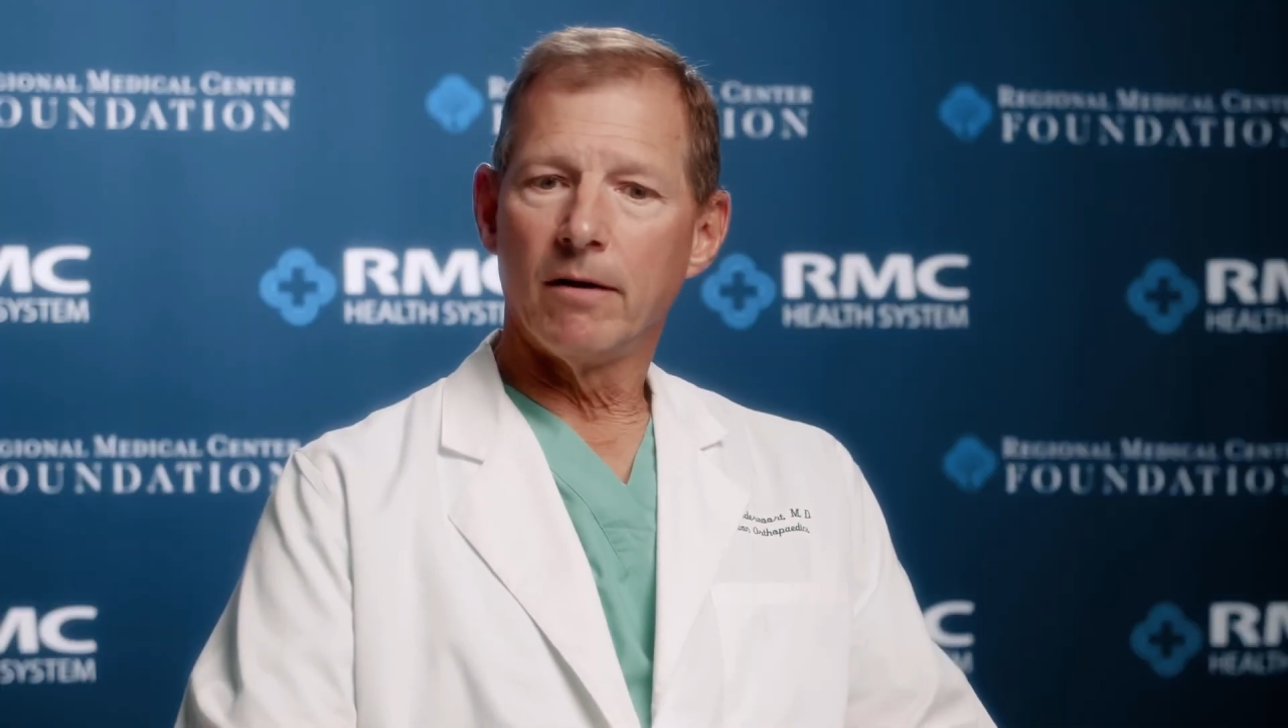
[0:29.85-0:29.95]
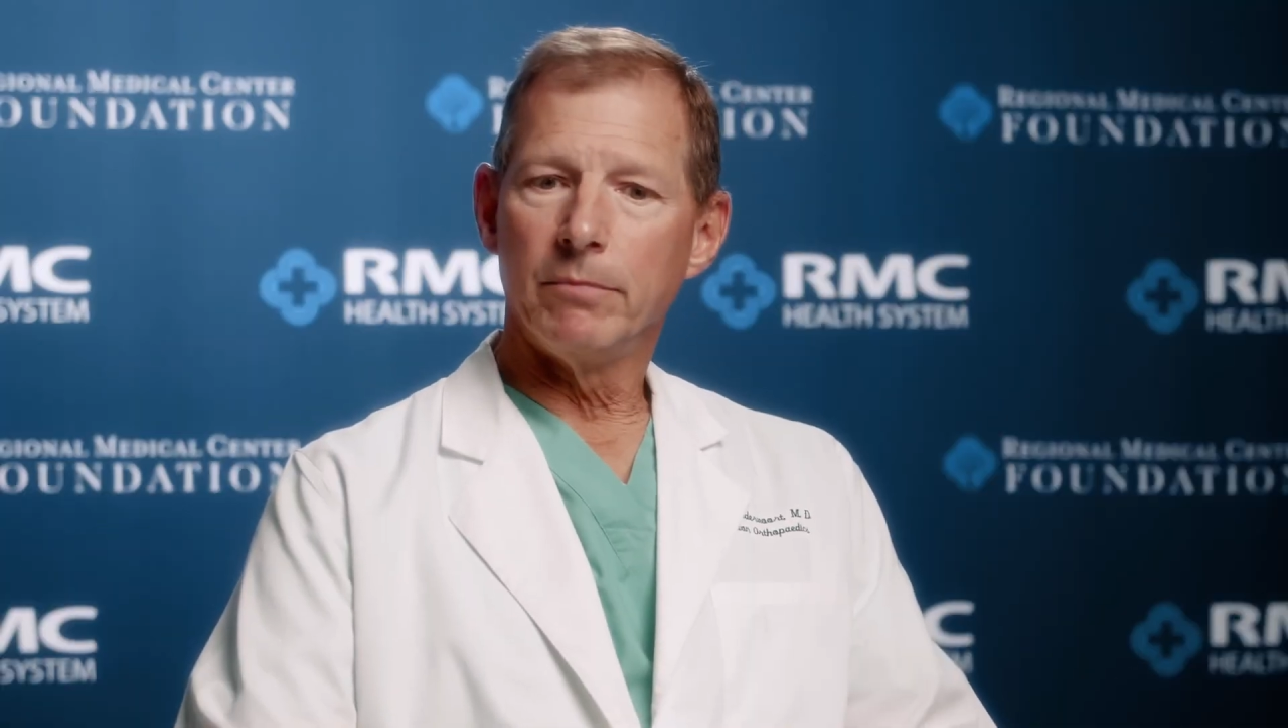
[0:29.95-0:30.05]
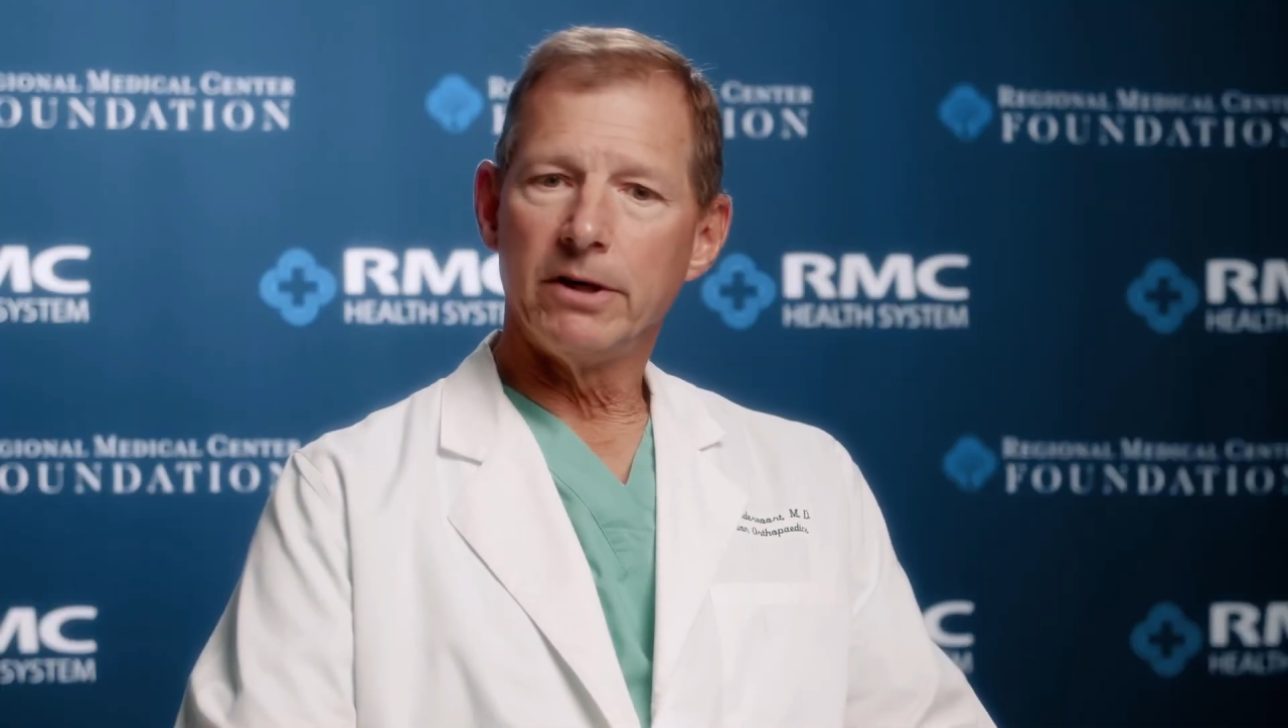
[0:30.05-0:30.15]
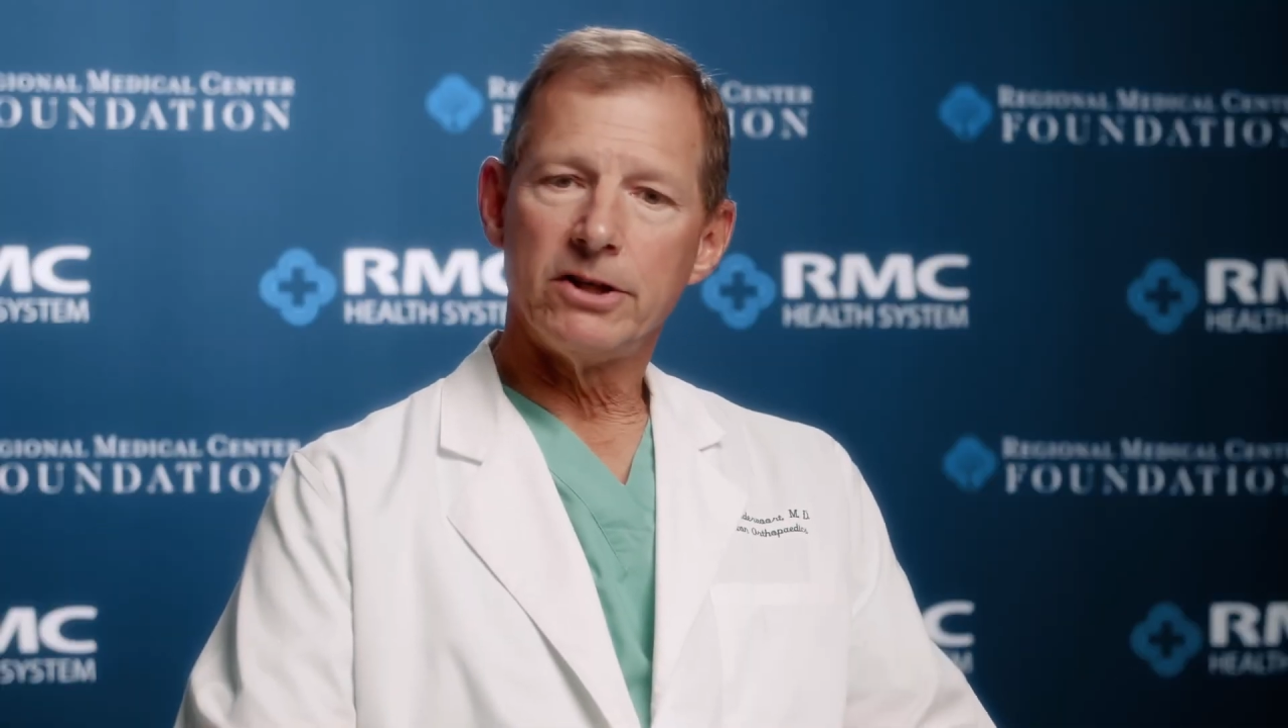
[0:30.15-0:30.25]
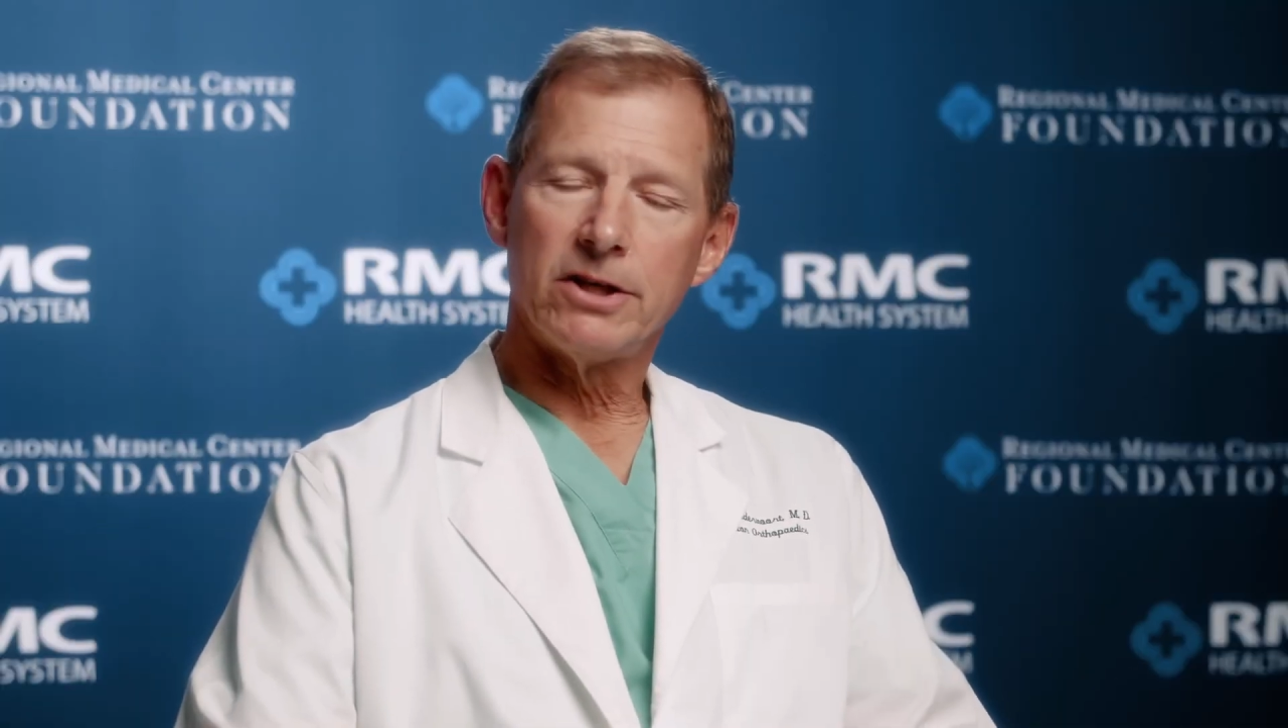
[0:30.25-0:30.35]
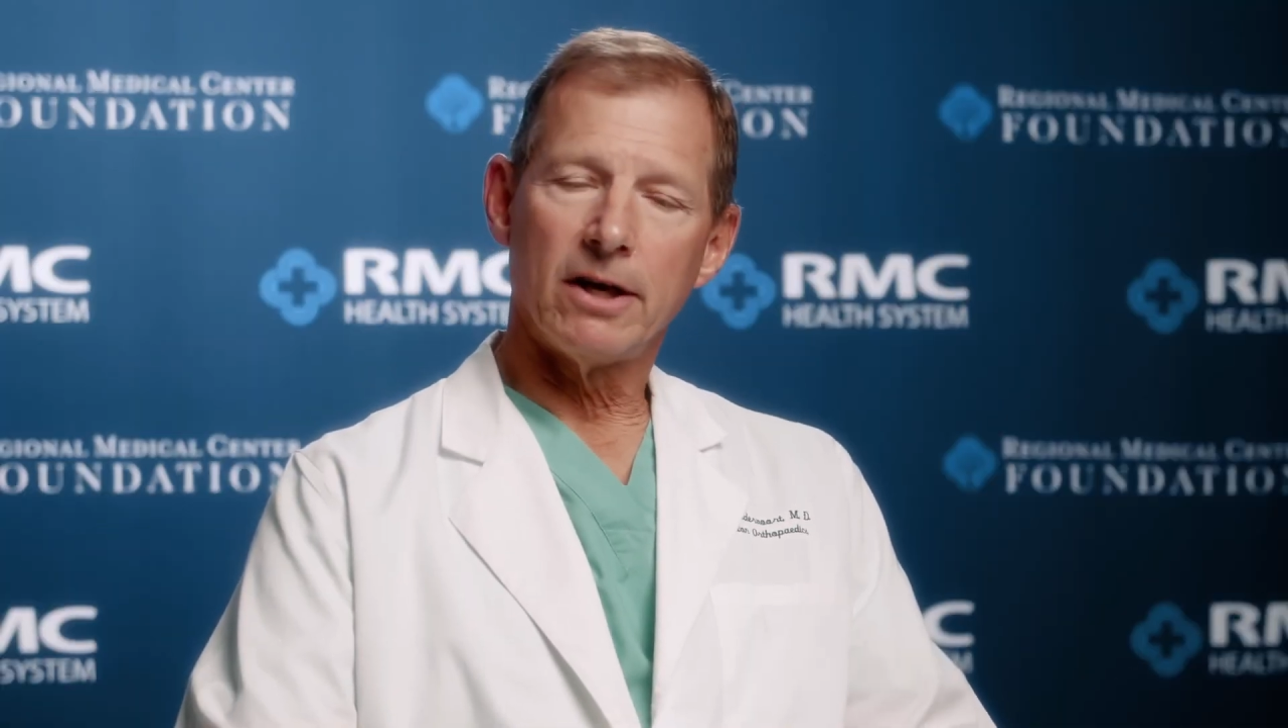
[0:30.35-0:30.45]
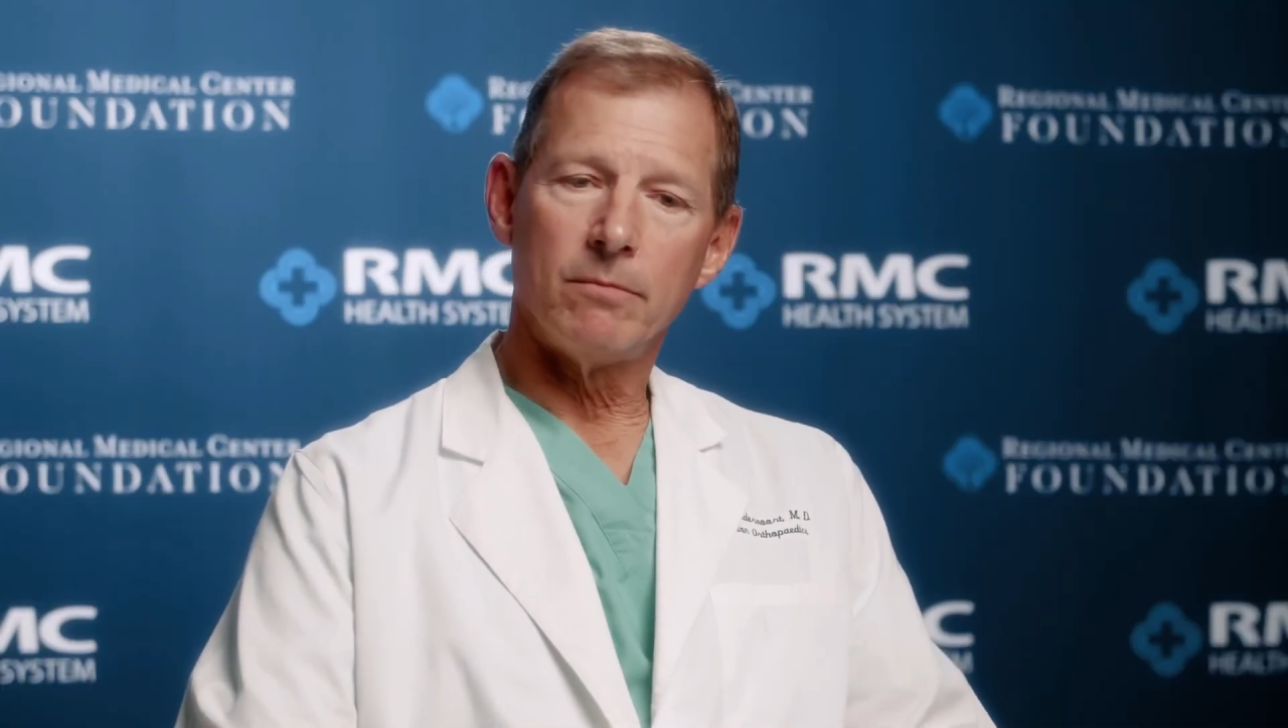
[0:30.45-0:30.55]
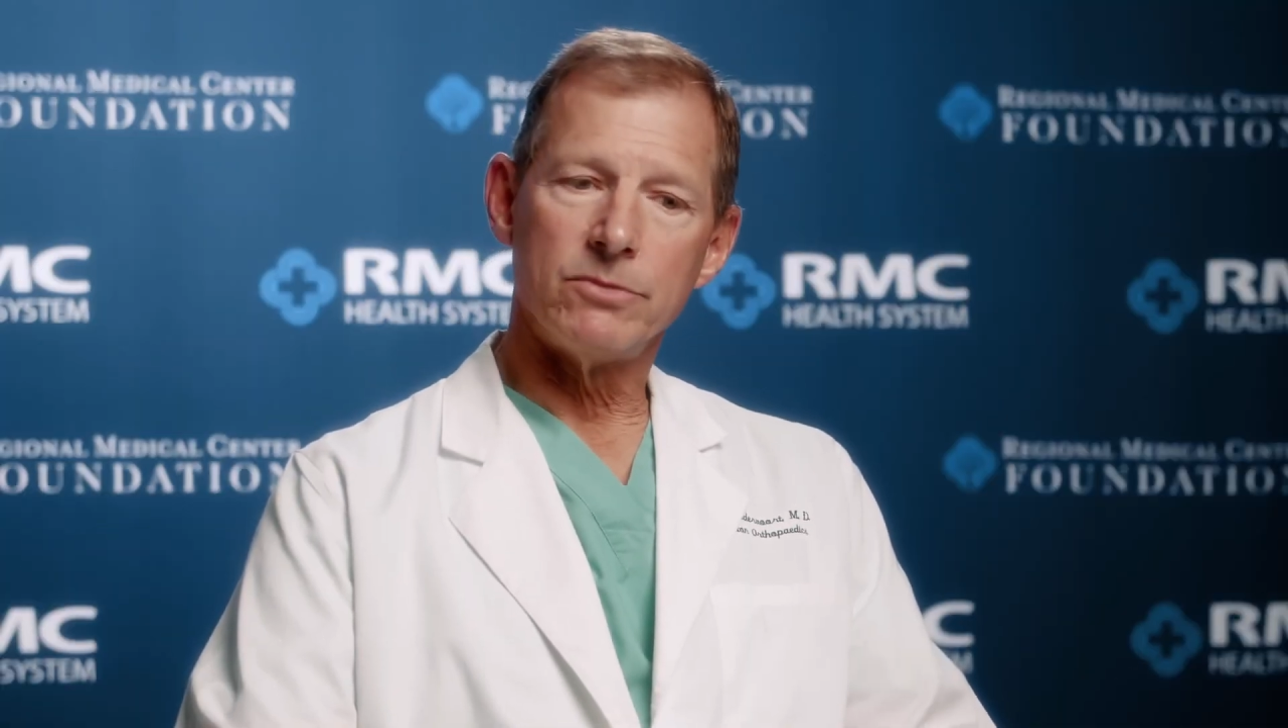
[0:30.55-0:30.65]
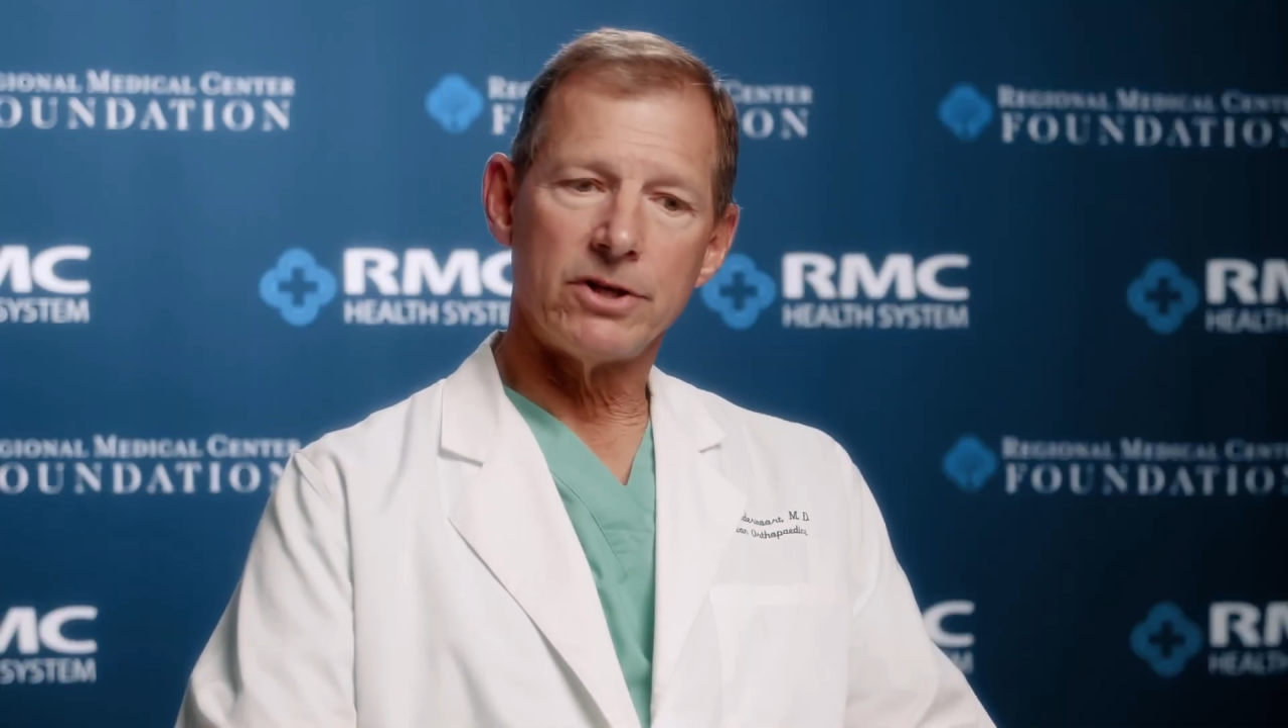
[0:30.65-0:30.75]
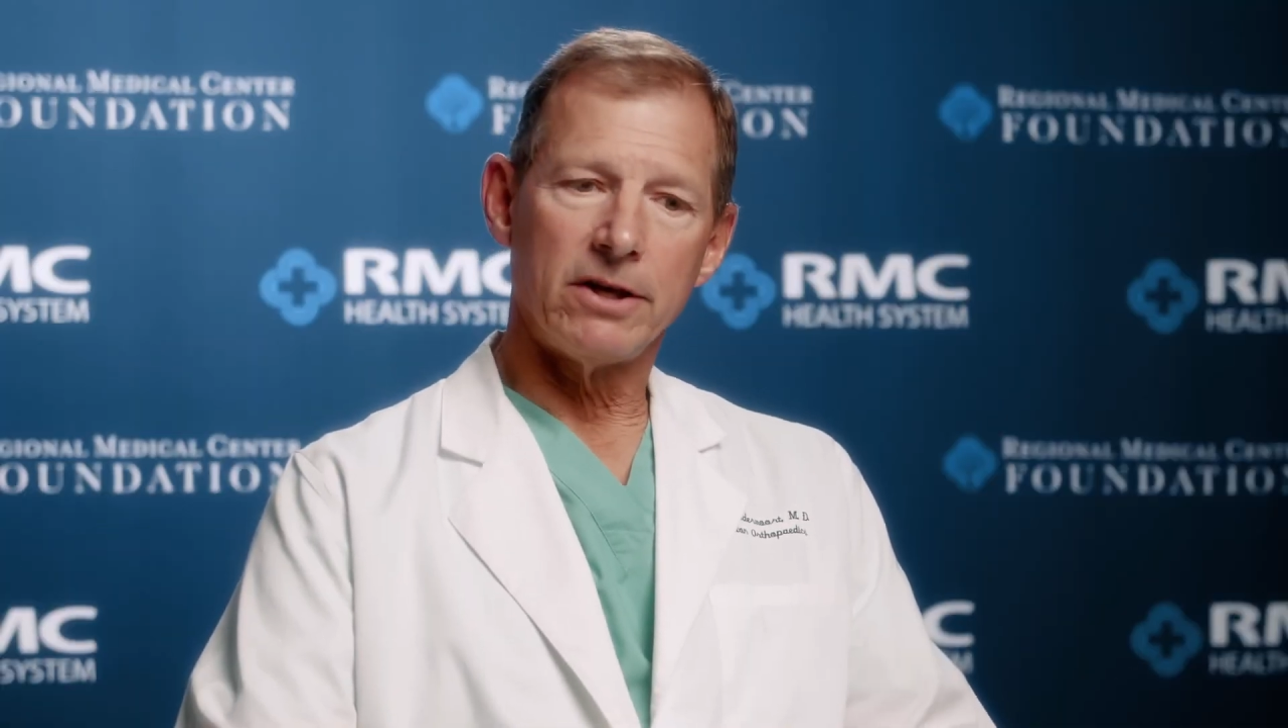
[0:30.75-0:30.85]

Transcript: many times